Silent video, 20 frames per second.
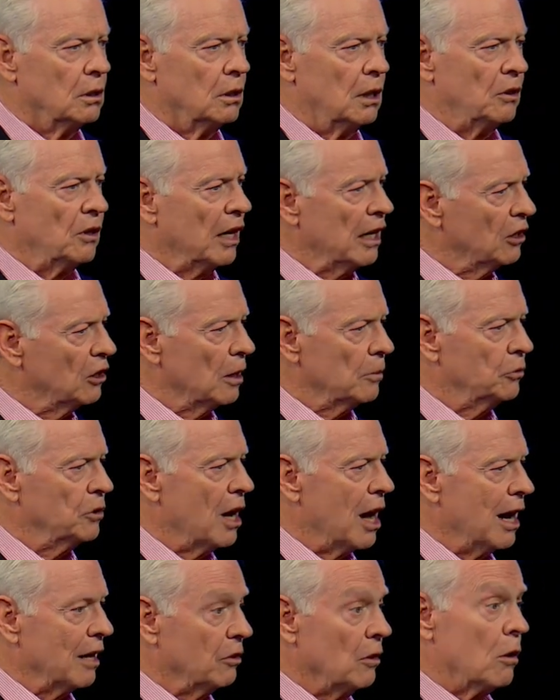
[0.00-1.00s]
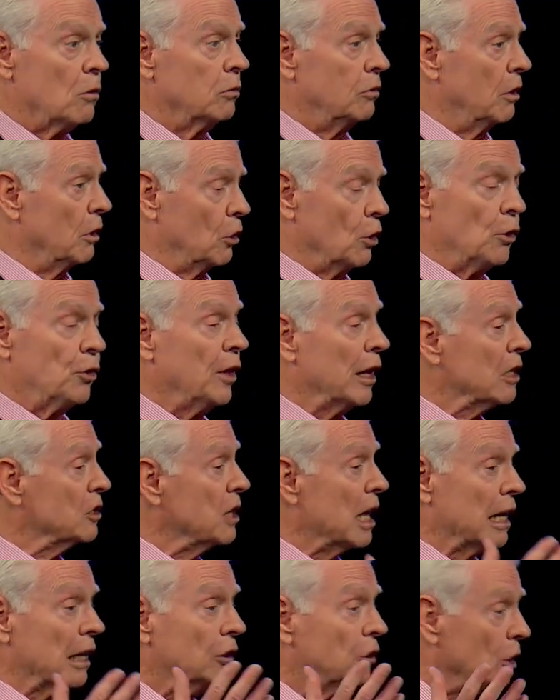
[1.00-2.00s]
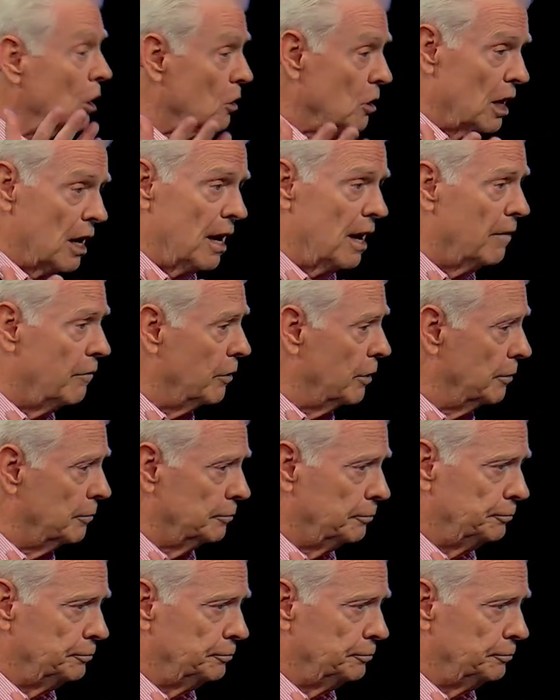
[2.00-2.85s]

and they end up dying. The good thing is they get to go to heaven,